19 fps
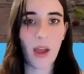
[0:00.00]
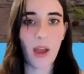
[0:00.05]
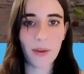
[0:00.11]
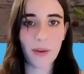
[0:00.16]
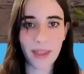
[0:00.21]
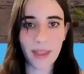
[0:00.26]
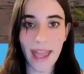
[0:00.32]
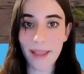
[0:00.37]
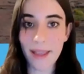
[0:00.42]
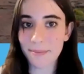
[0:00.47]

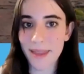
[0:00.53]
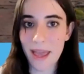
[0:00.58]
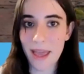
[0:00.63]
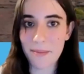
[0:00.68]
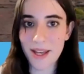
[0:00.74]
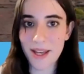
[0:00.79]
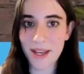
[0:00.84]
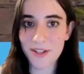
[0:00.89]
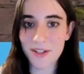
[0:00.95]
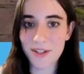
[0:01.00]
Okay,
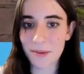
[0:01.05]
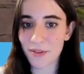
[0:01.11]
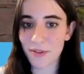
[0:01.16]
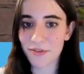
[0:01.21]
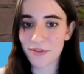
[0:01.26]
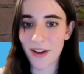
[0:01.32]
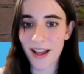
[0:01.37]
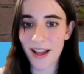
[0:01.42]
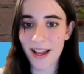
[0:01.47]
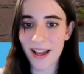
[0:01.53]
image number
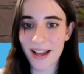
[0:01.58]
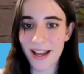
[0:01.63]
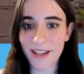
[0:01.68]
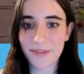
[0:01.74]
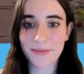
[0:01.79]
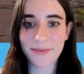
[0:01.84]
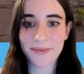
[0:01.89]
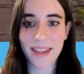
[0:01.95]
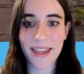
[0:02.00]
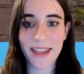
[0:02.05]
5.
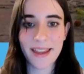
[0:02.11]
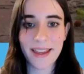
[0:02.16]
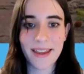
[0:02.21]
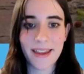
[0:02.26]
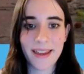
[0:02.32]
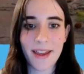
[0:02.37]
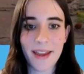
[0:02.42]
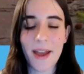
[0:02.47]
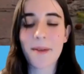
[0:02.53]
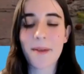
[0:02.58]
A